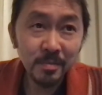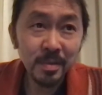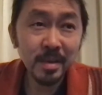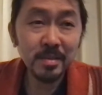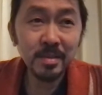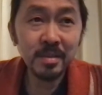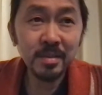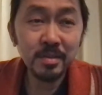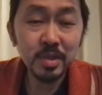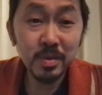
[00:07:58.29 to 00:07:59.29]
We got
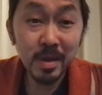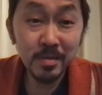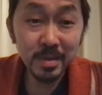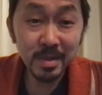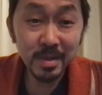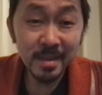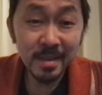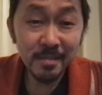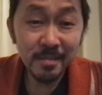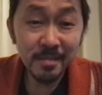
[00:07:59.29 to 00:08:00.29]
to train with the
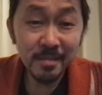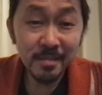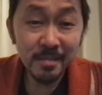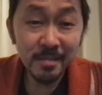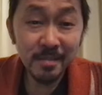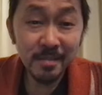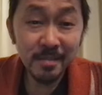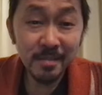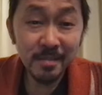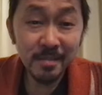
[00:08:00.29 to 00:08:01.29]
Navy SEALs
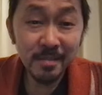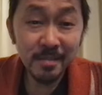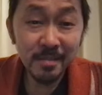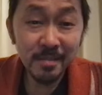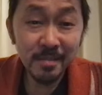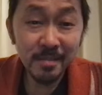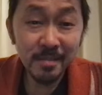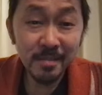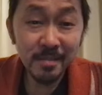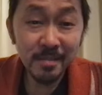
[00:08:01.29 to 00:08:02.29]
and we
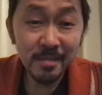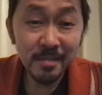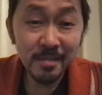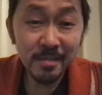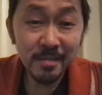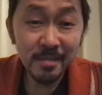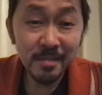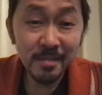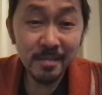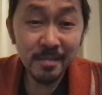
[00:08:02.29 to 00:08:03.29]
got to
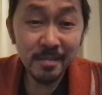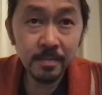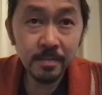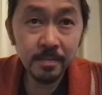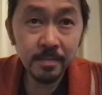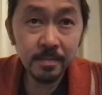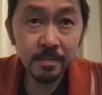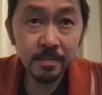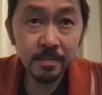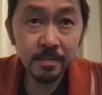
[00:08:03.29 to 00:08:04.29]
see
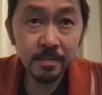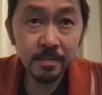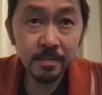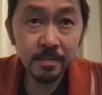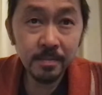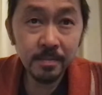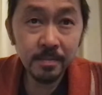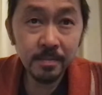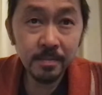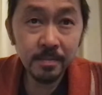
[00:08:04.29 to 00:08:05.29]
to tour where the